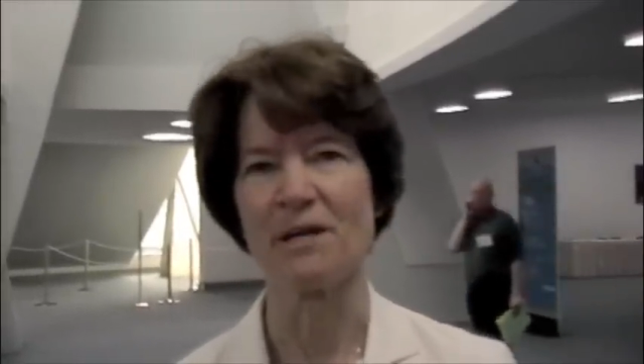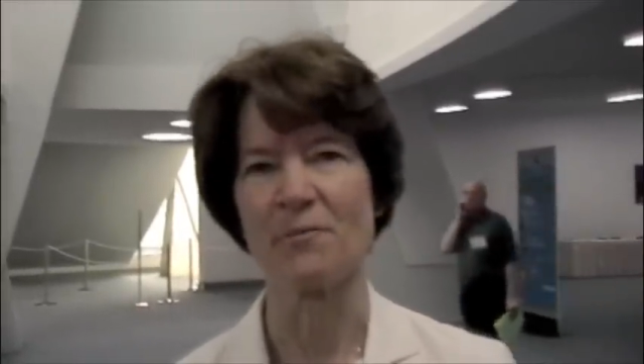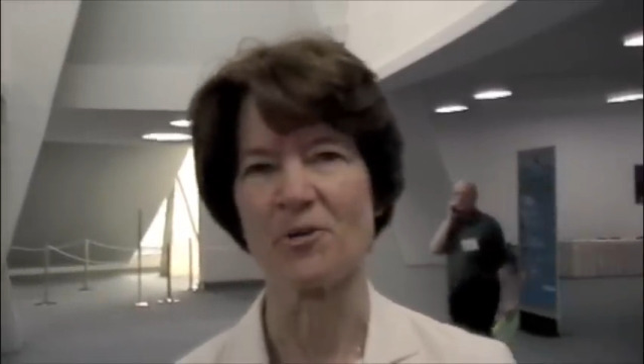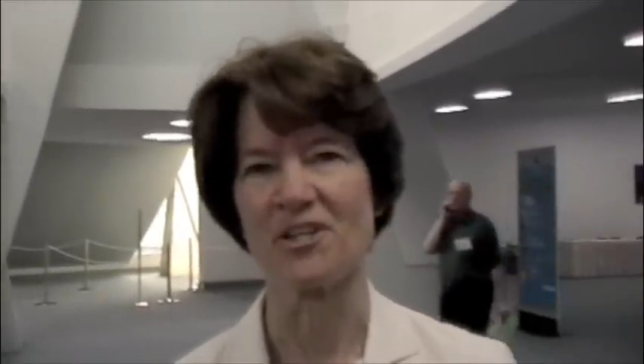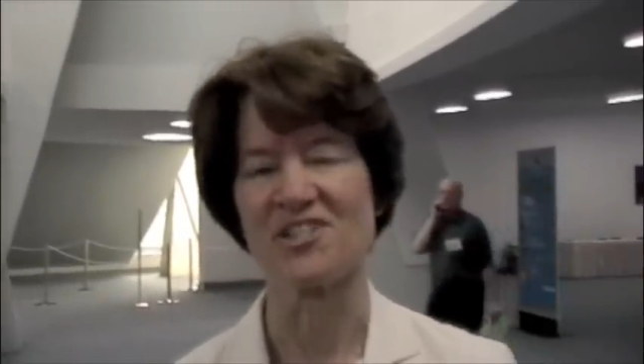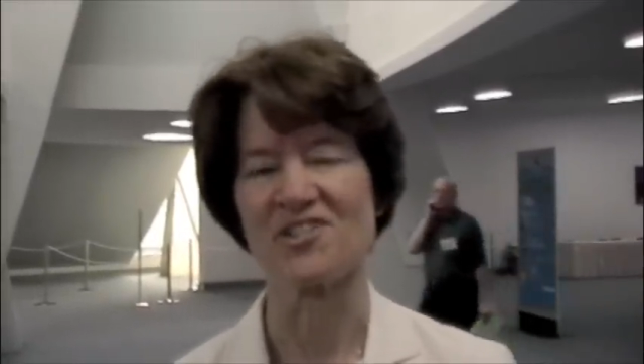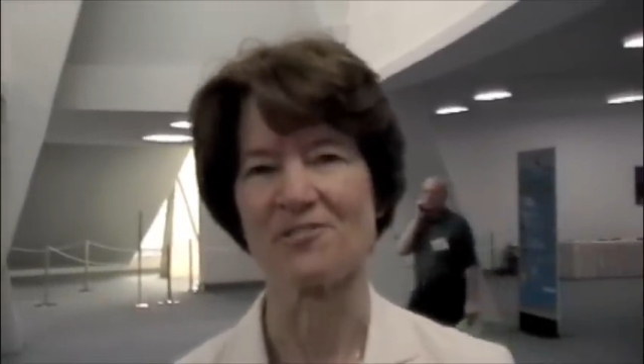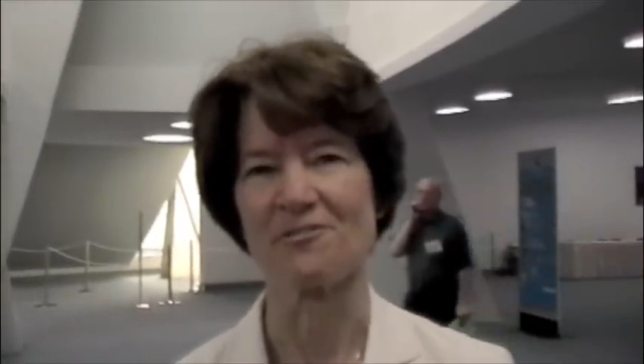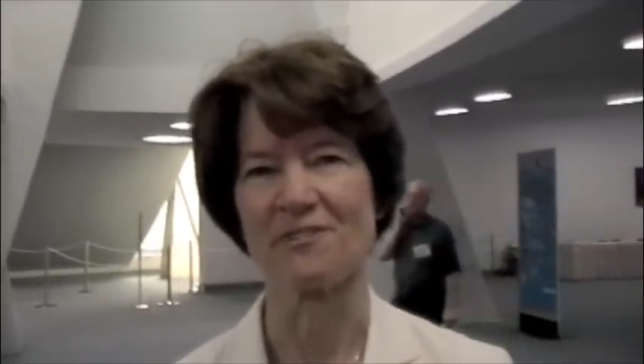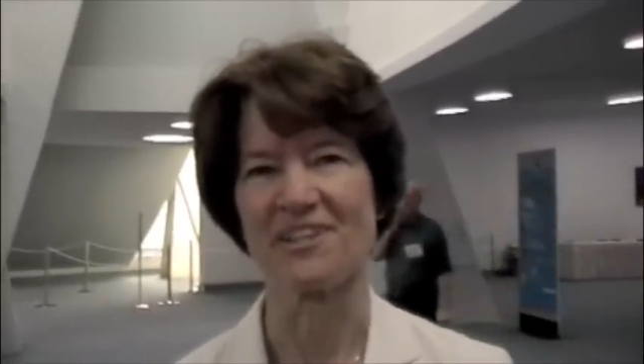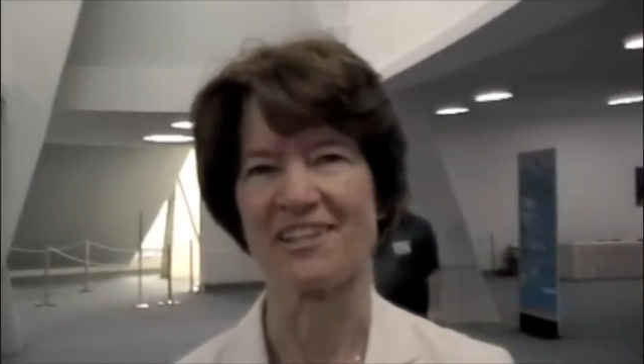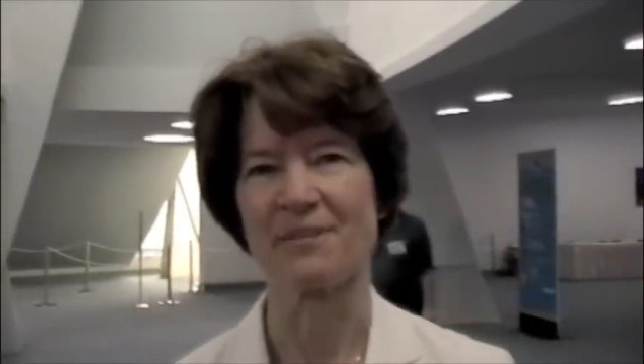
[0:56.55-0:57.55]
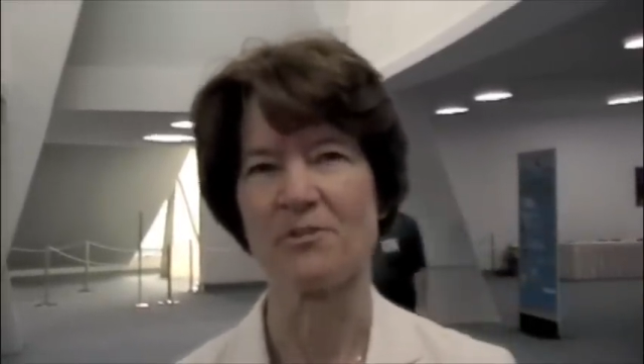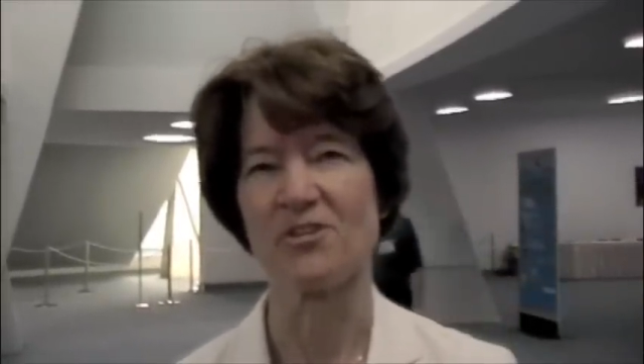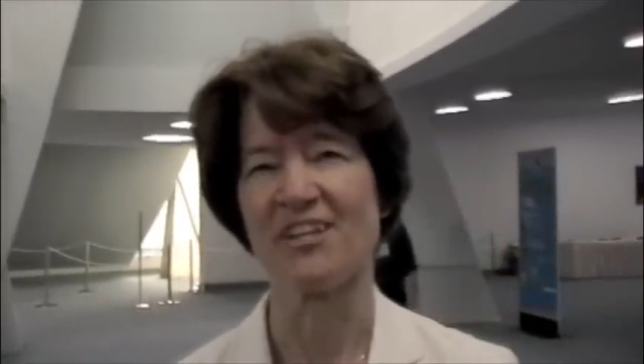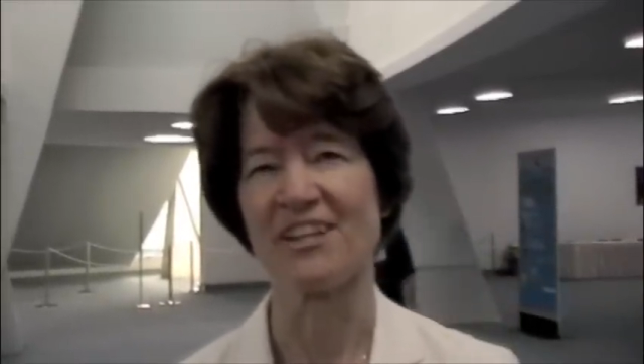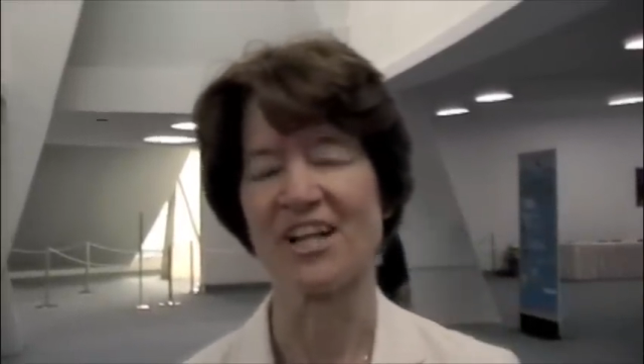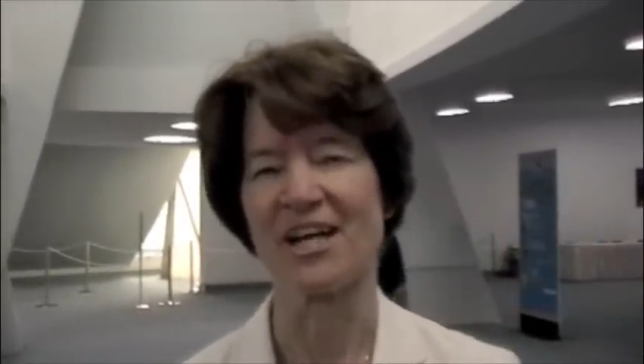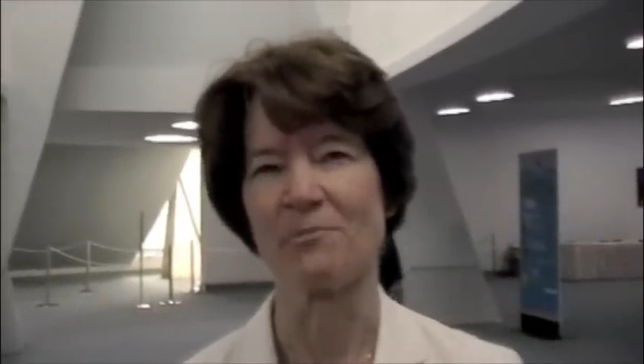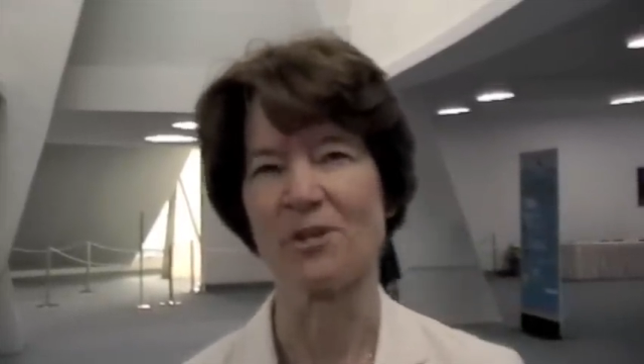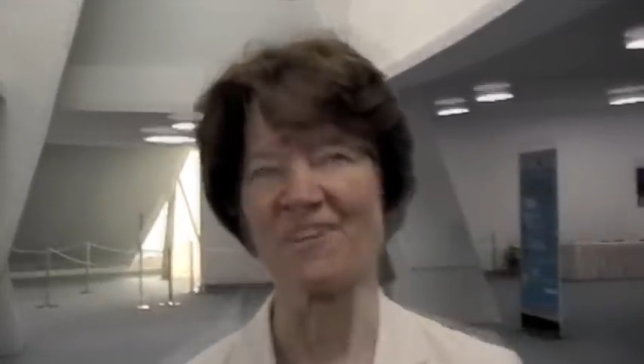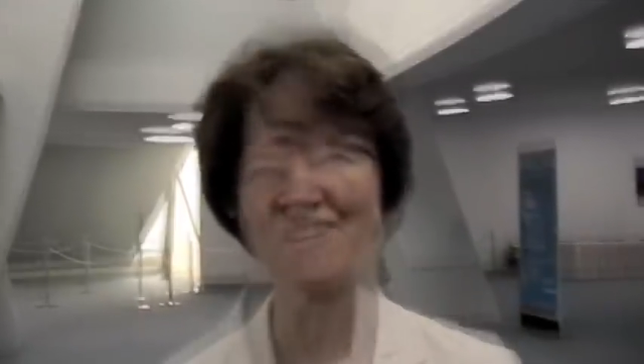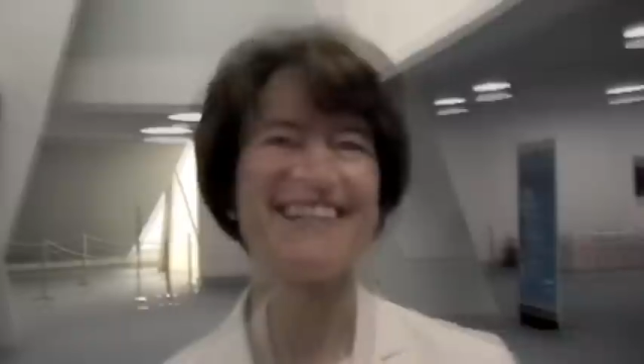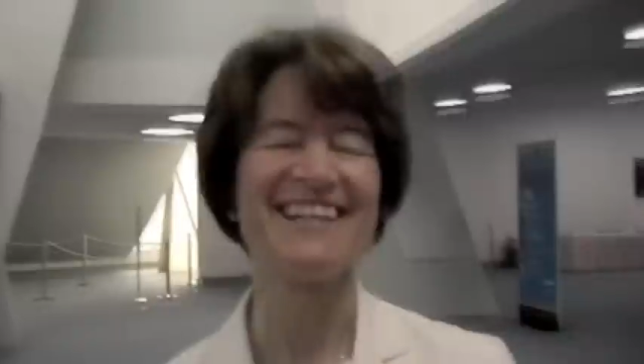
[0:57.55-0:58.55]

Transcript: memories of uh, community libraries.